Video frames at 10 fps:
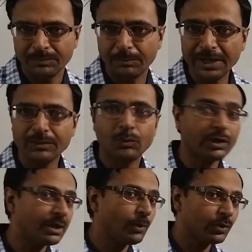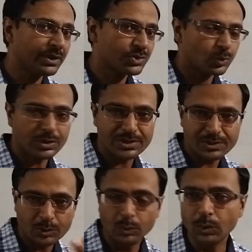But what about the
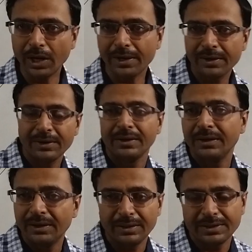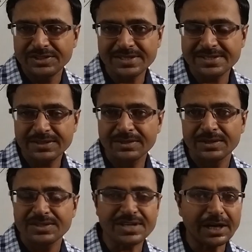students who are just
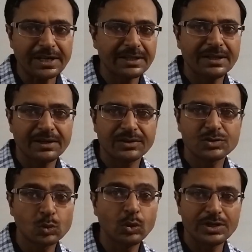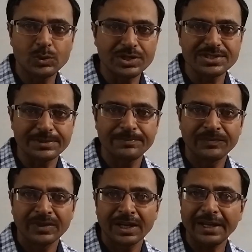starting their school education?
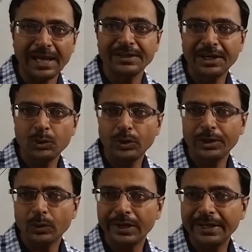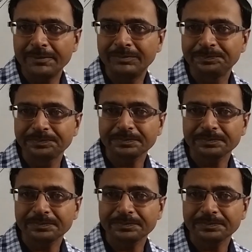Can they do it orally?